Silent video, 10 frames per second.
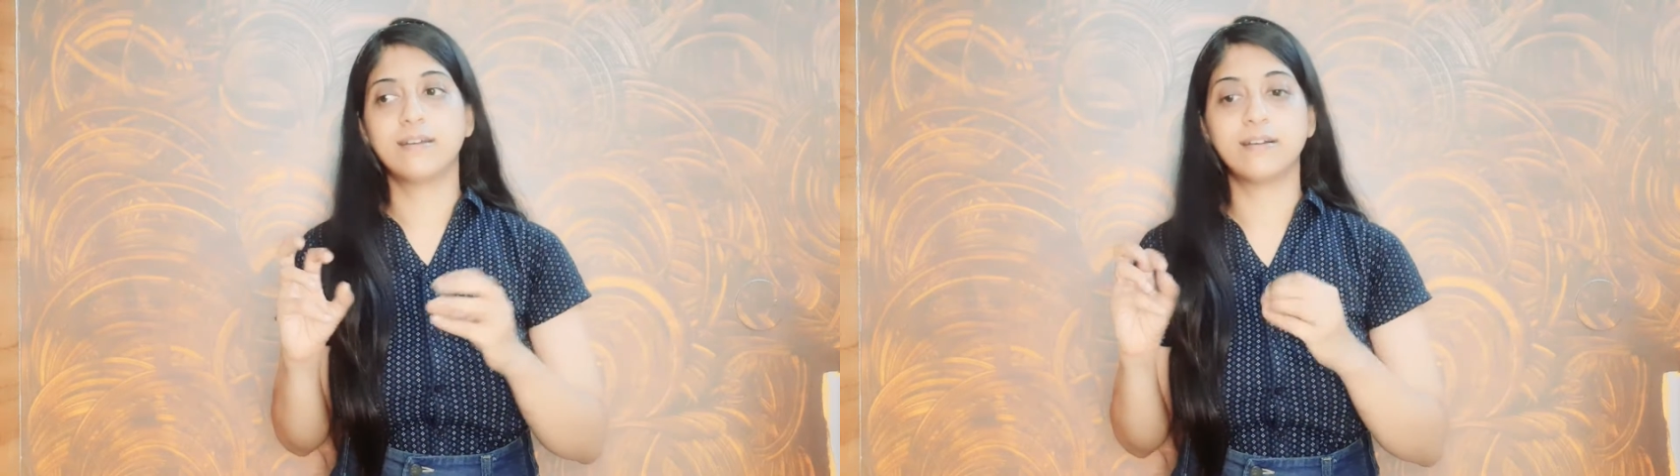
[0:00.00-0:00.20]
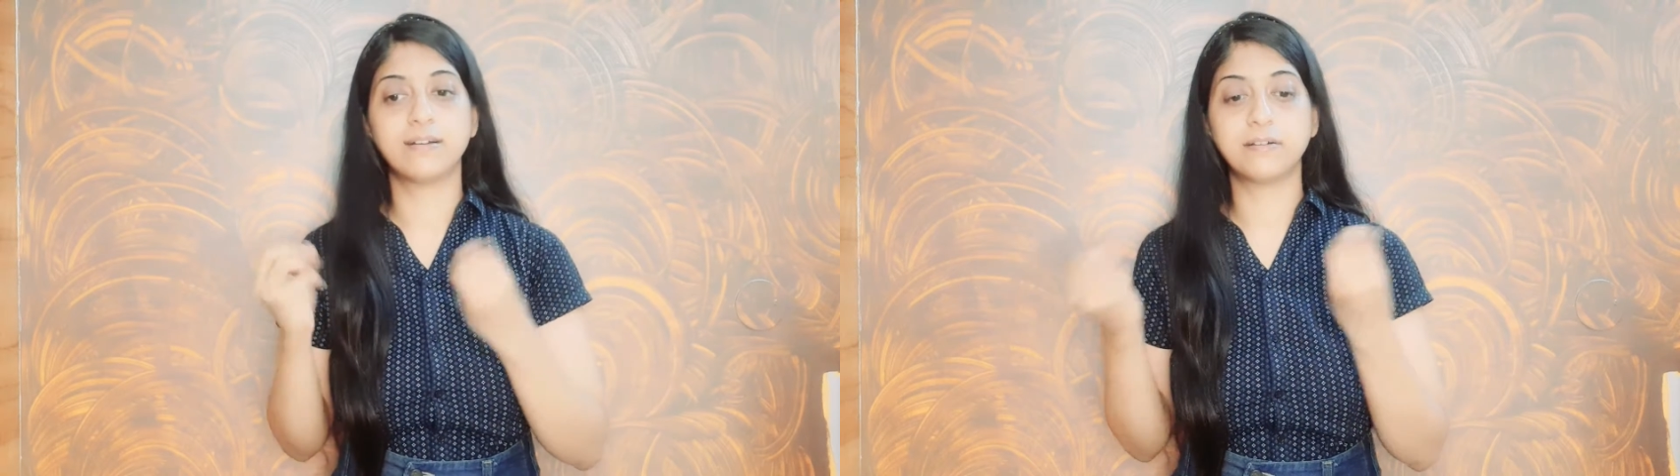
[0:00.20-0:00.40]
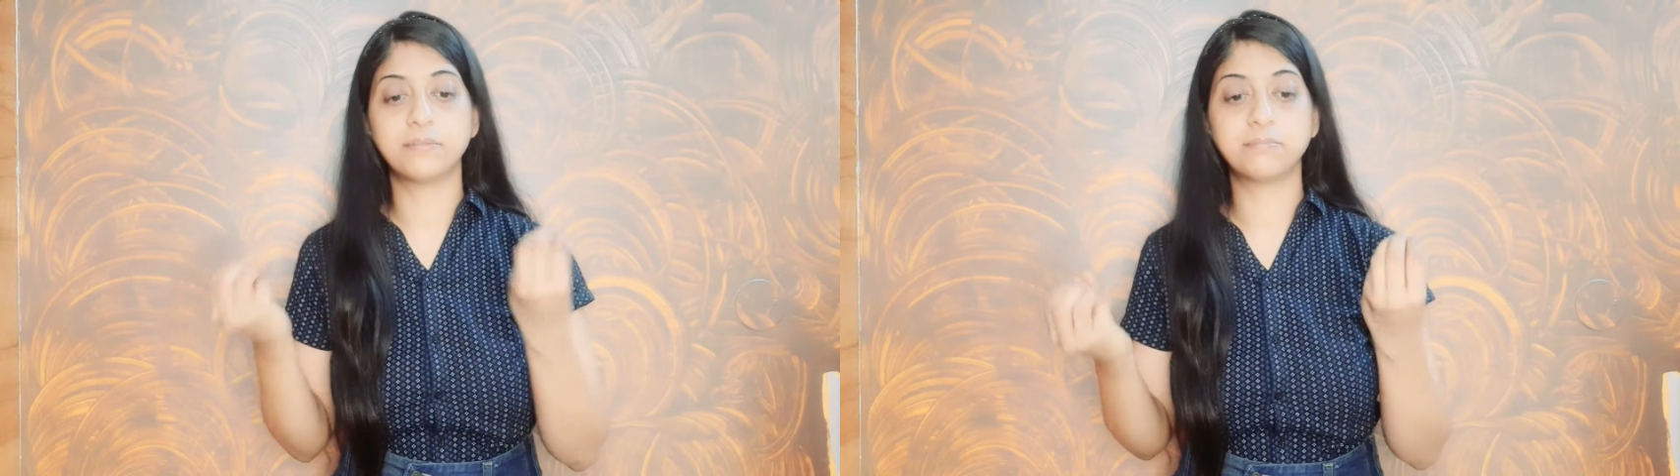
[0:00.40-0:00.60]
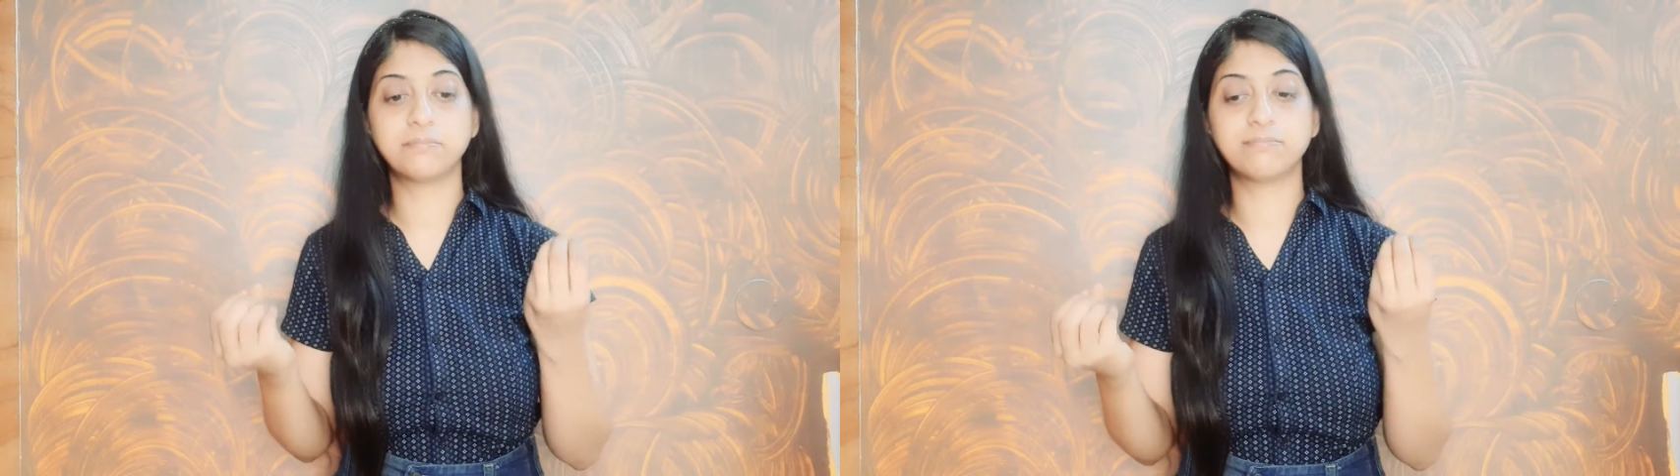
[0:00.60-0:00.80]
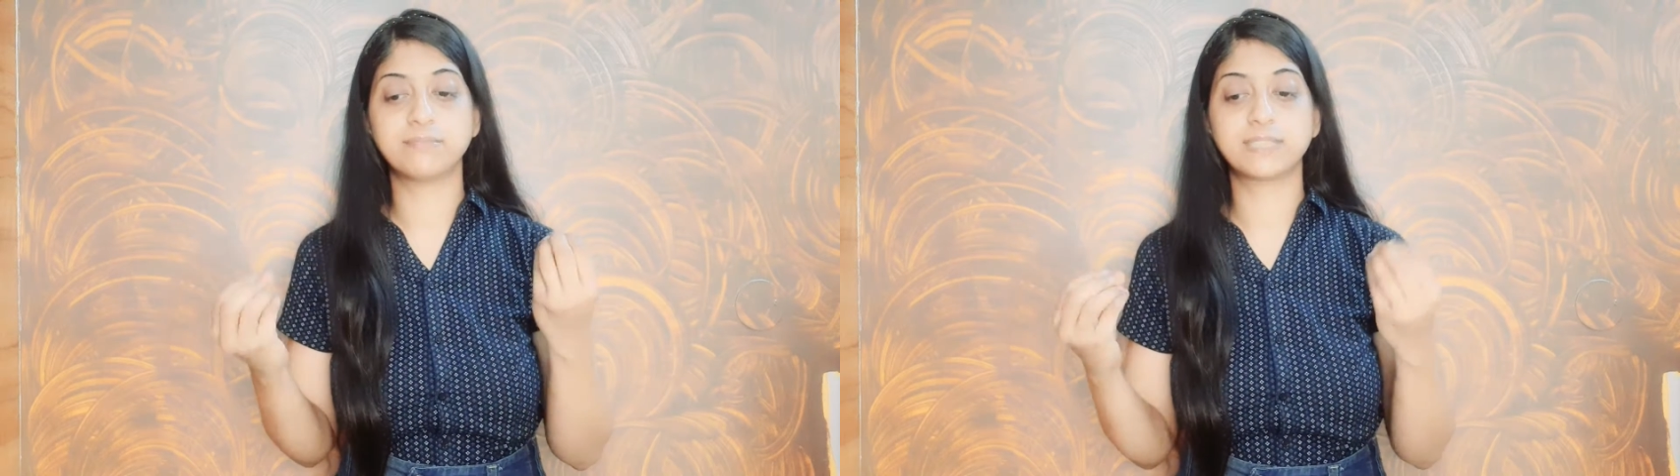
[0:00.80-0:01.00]
uh,
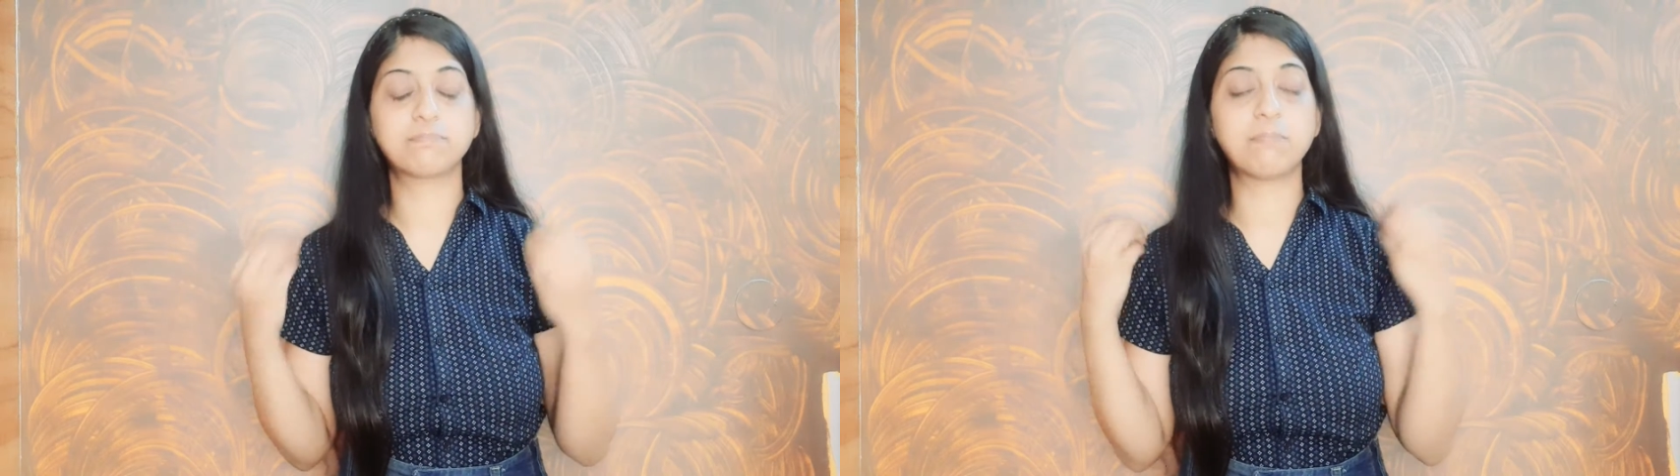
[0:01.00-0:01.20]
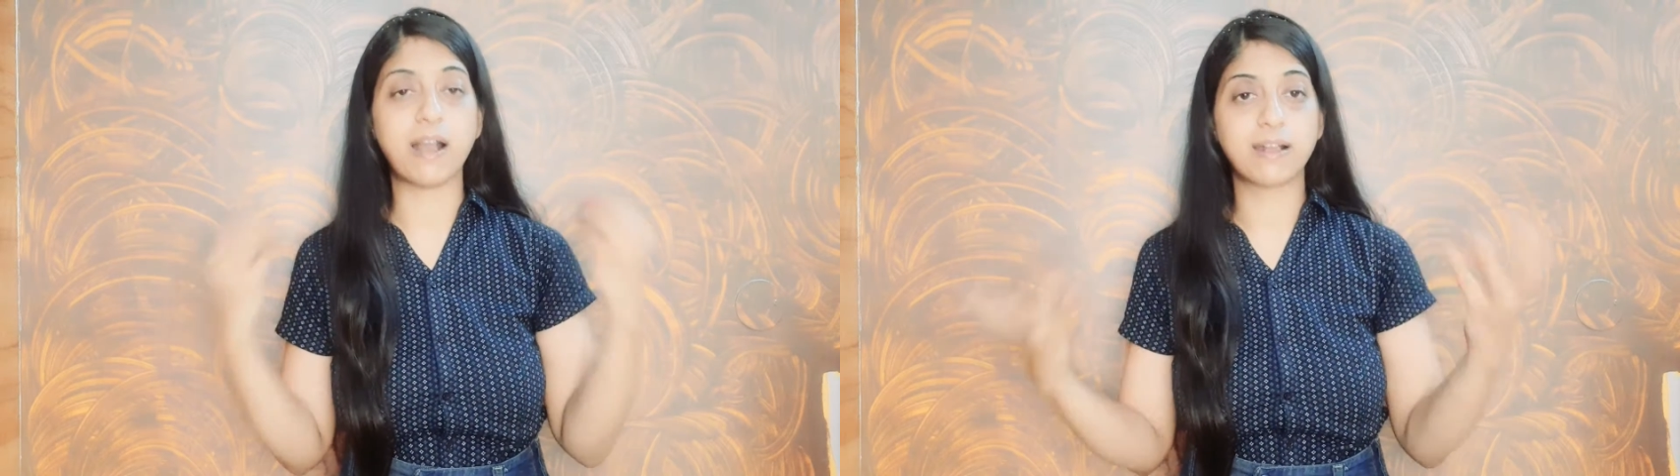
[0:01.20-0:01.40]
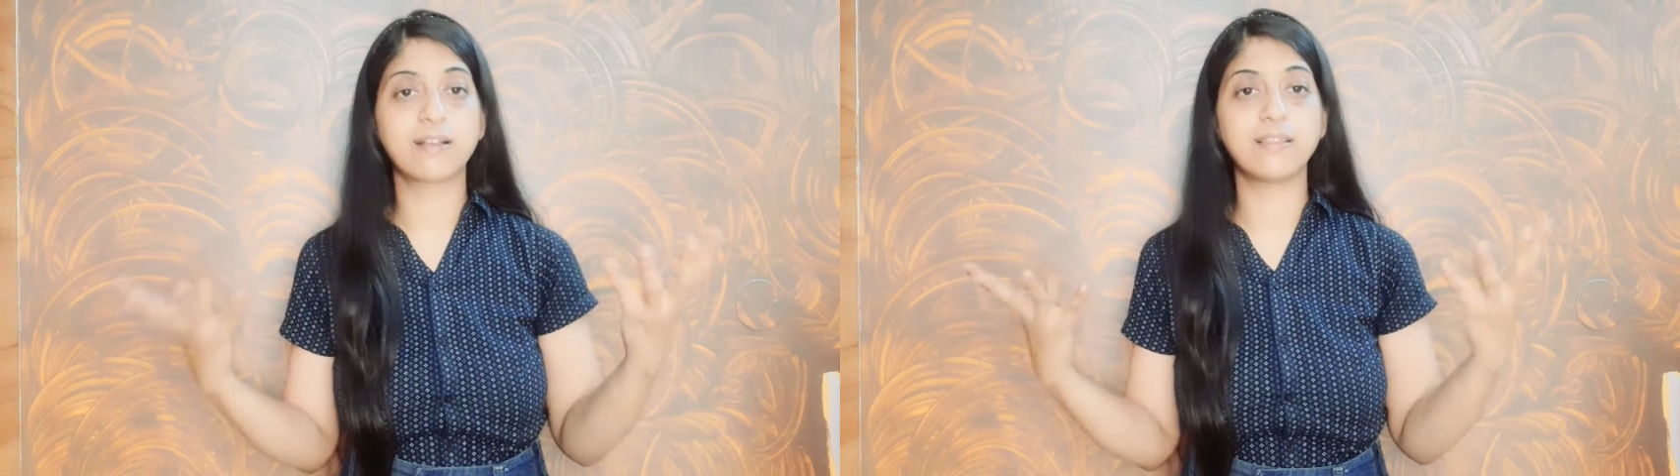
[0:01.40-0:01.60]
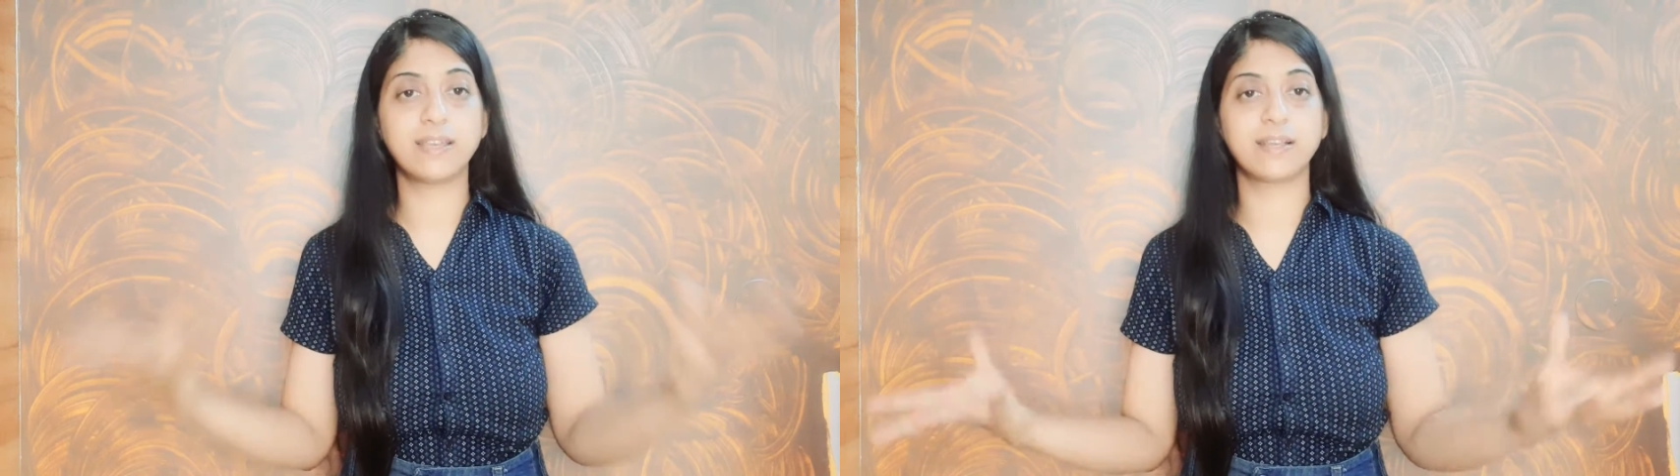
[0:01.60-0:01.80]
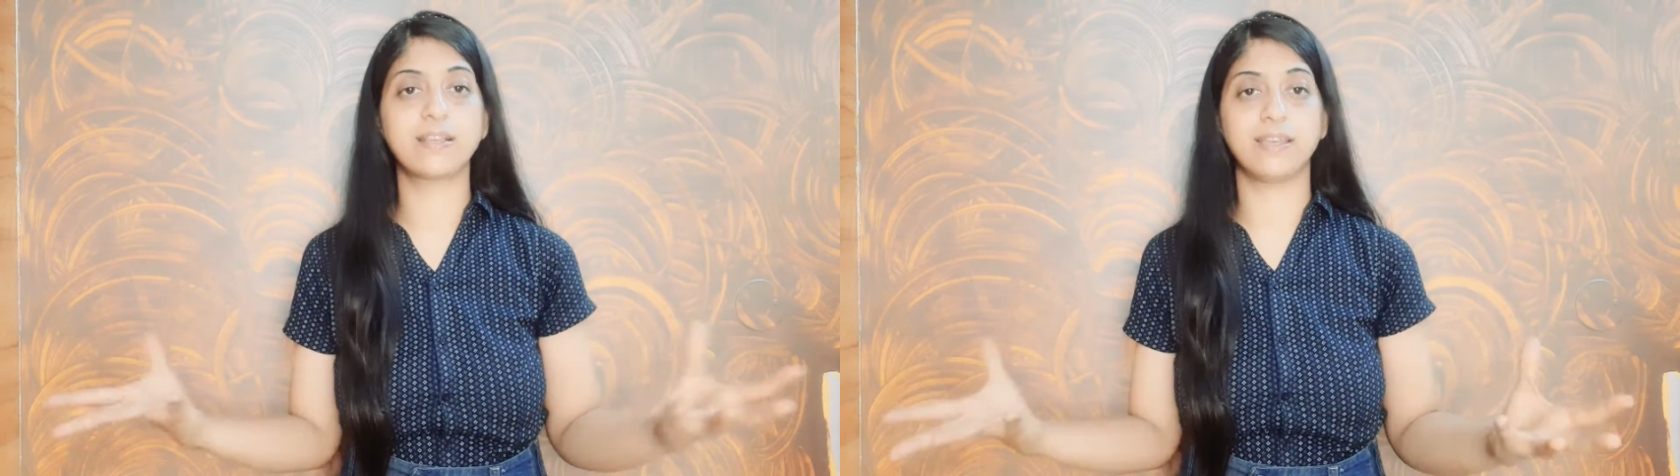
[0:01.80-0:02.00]

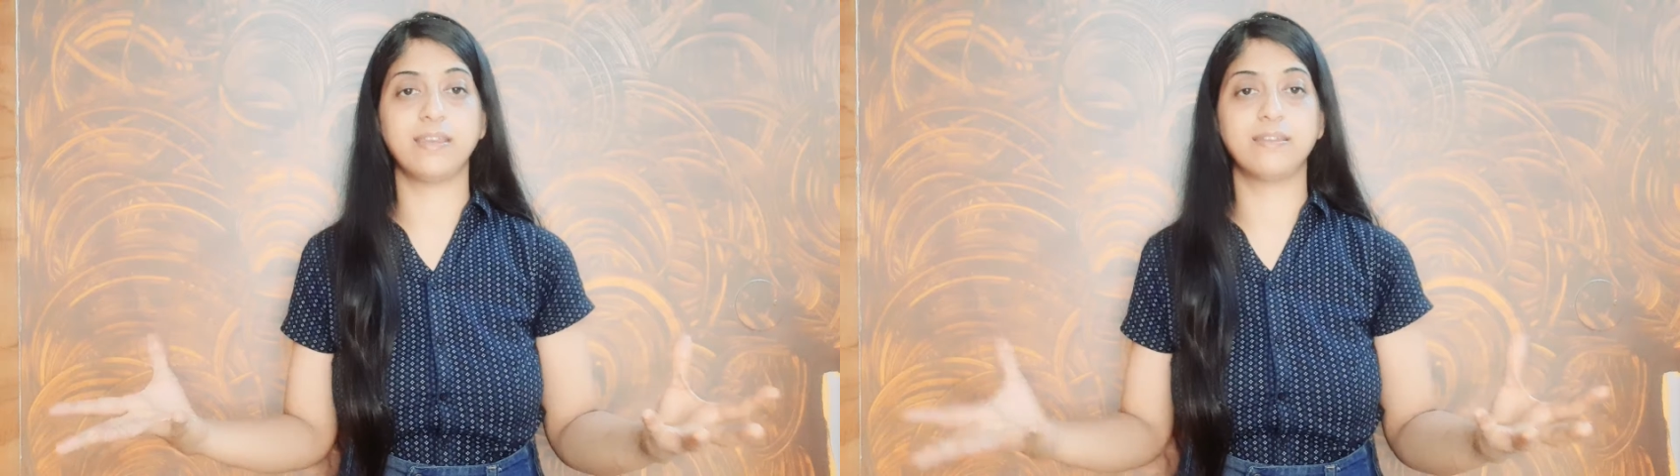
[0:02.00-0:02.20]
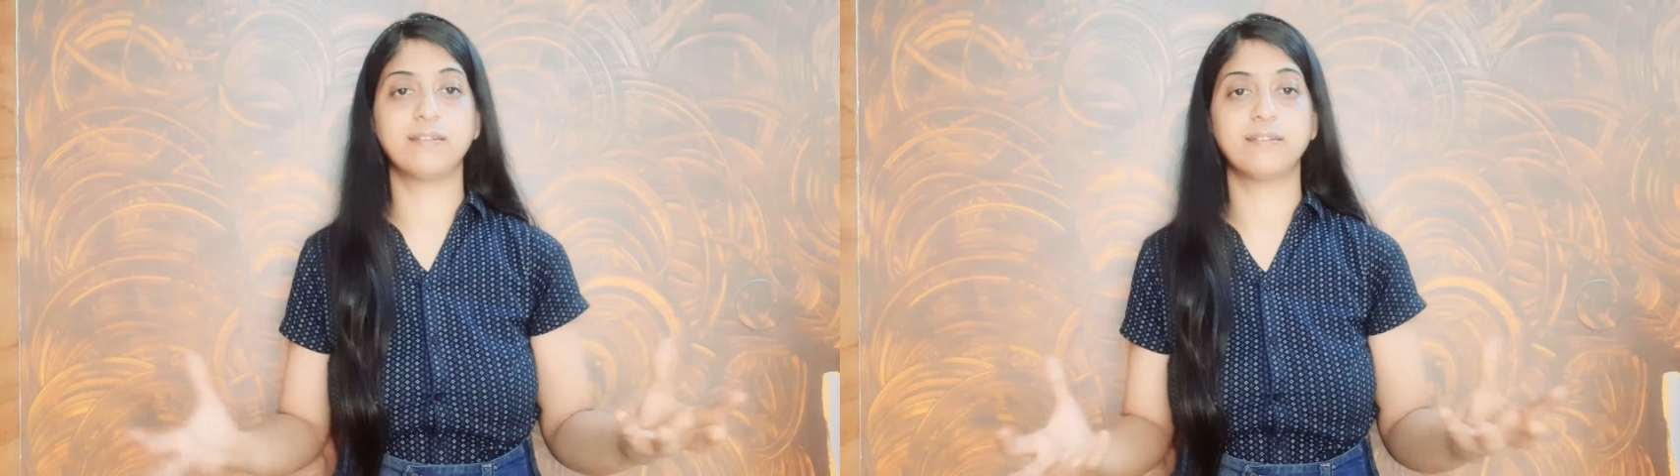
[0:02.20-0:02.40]
sparkling clean